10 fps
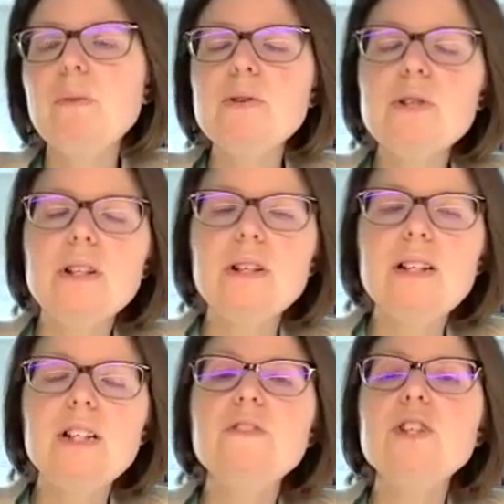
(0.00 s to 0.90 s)

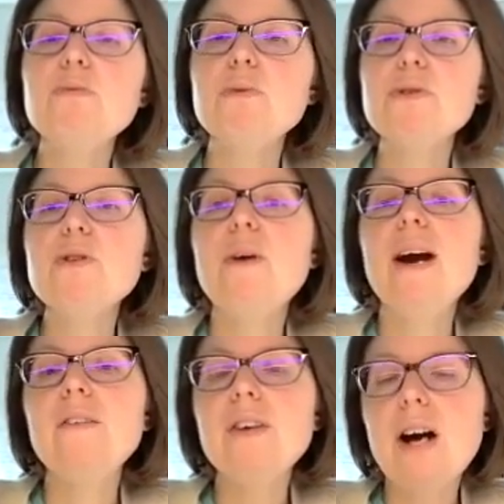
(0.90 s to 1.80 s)
individuals who
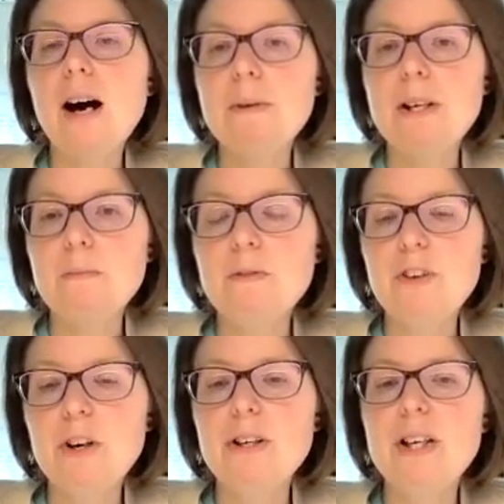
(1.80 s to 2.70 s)
have a copy number
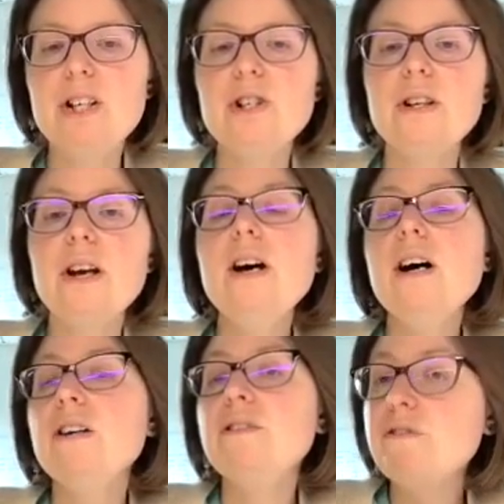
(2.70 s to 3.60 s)
variation,
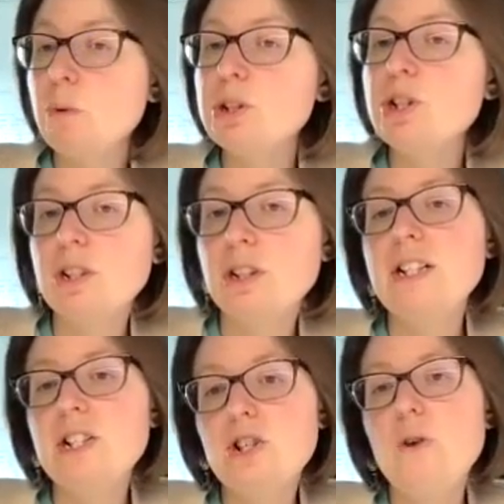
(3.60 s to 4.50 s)

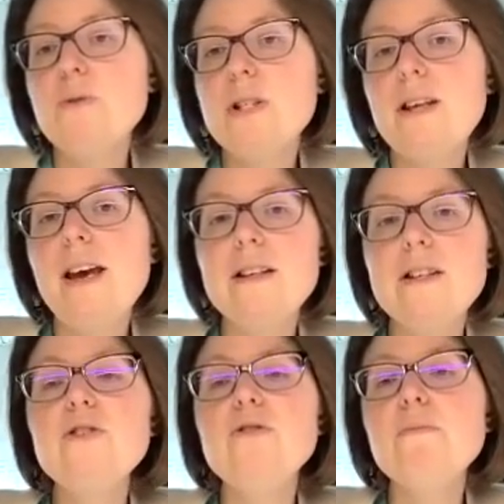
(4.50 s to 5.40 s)
unfortunately, don't tend
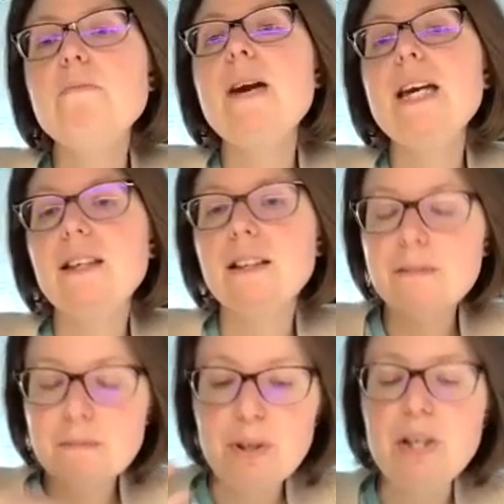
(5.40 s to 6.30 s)
to make it
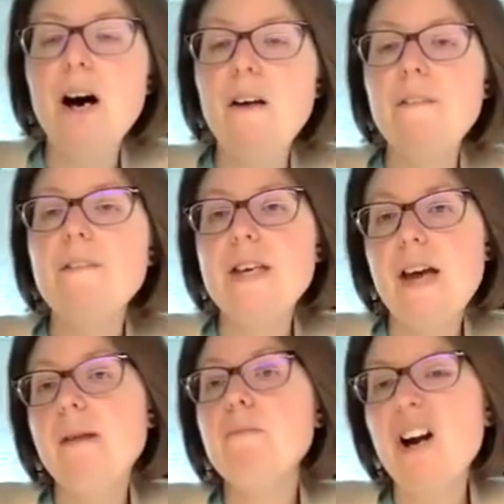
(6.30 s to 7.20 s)
beyond the
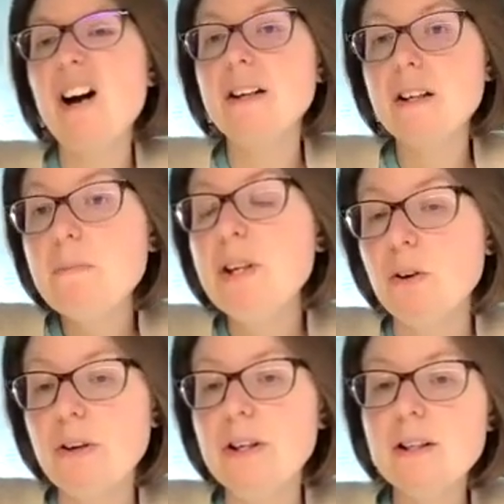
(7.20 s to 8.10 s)
embryonic
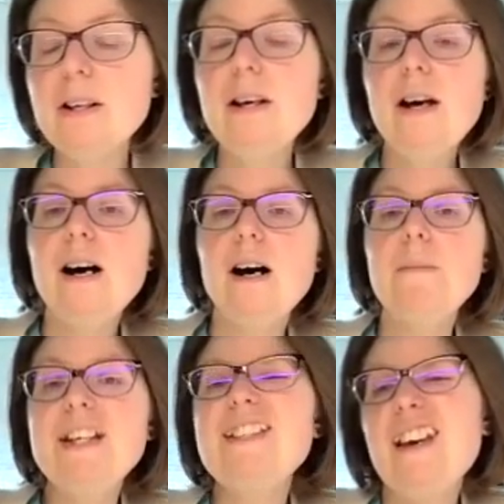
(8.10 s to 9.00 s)
period.
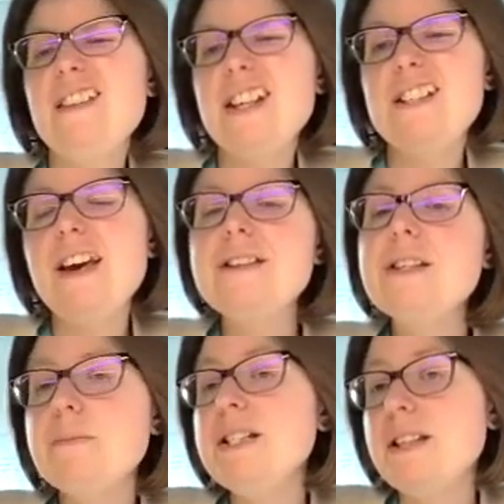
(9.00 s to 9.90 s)
They tend
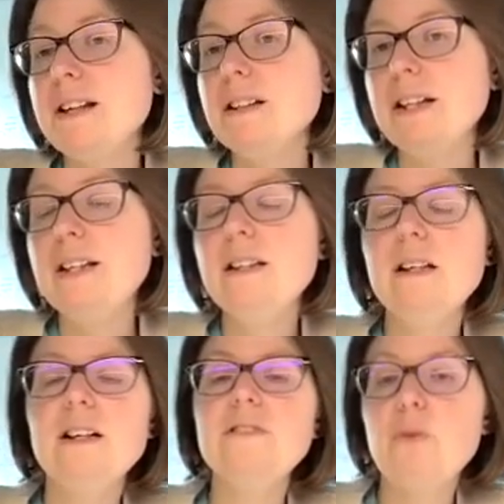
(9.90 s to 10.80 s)
to be deadly,
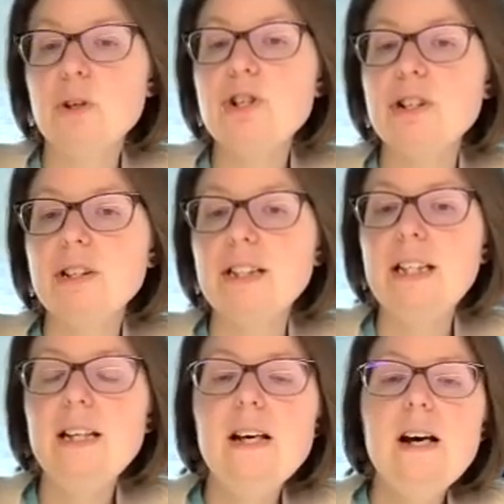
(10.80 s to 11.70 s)

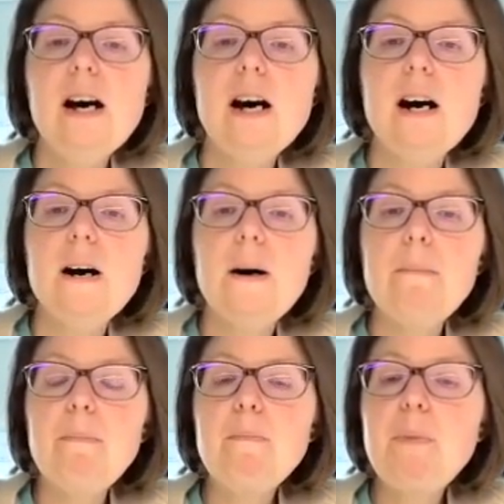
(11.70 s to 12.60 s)
unfortunately.
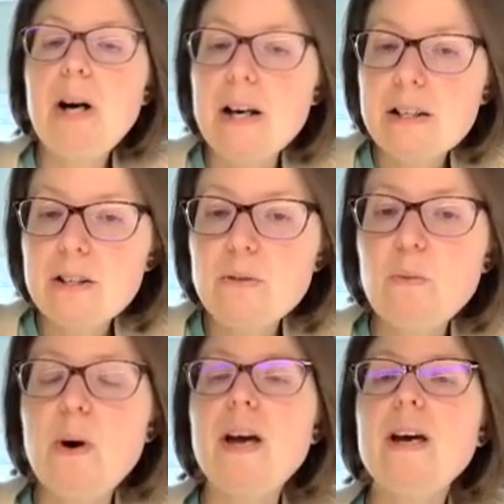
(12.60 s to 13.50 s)
But
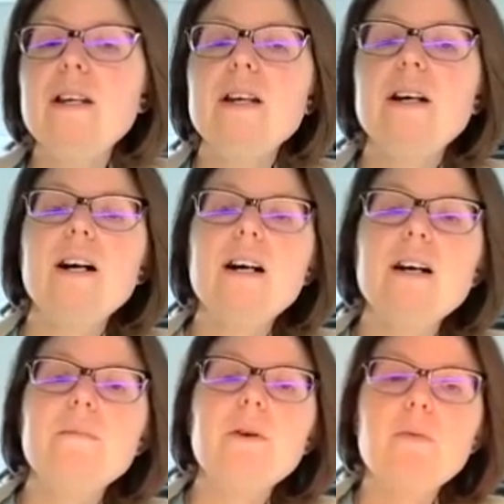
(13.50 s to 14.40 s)

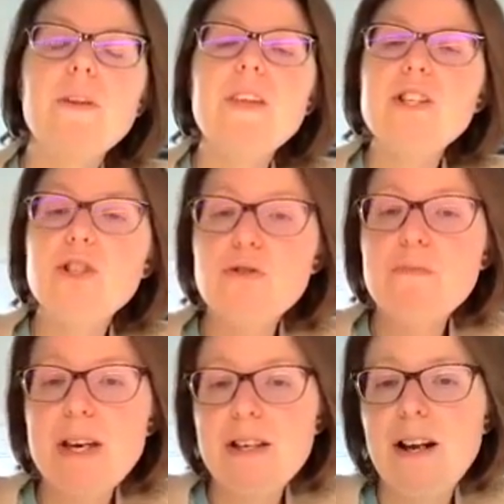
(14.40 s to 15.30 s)
when they do
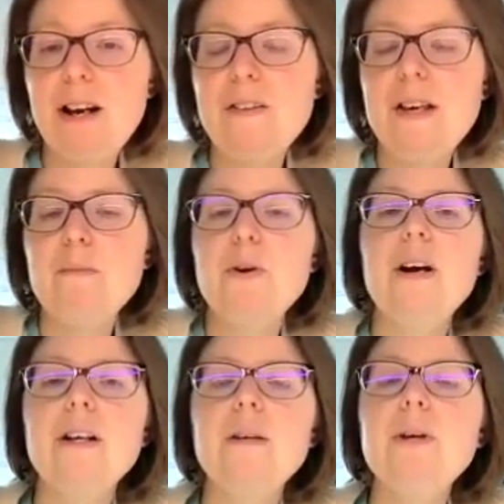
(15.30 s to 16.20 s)
make it out of the
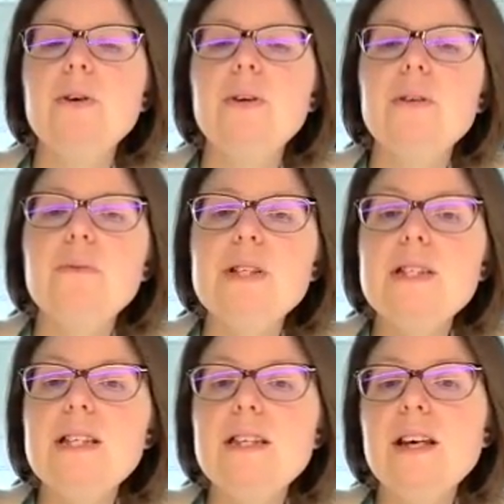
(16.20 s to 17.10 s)
embryonic period, we
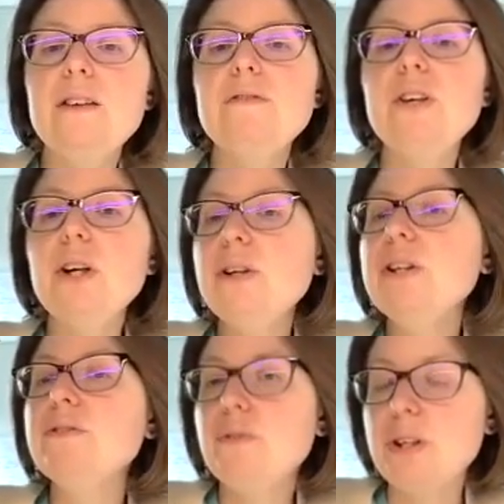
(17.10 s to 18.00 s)
see that very
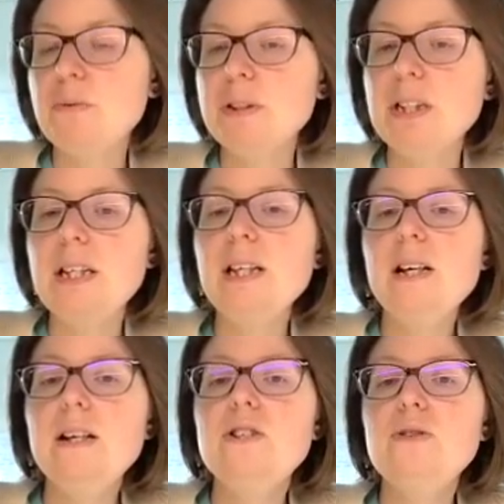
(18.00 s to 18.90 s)
infrequently
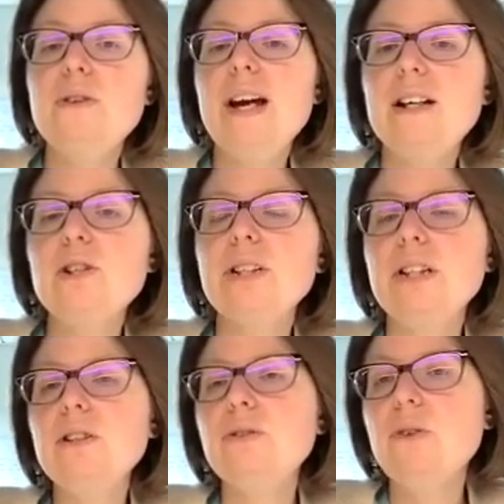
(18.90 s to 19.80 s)
do they actually
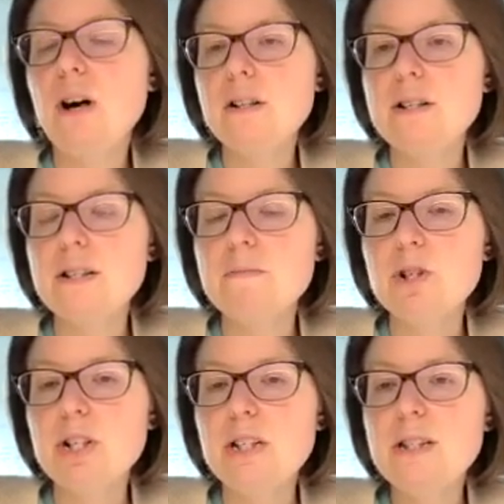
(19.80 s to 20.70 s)
include autism
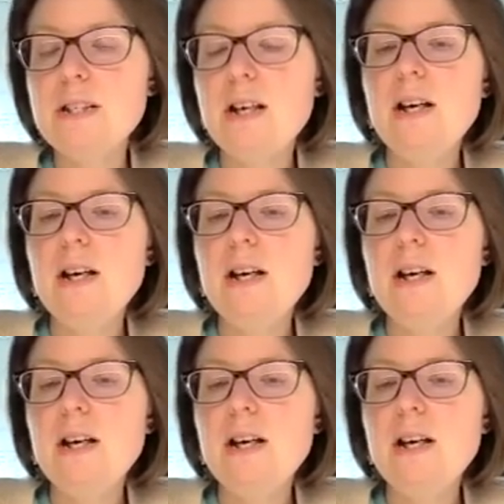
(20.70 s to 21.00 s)
genes.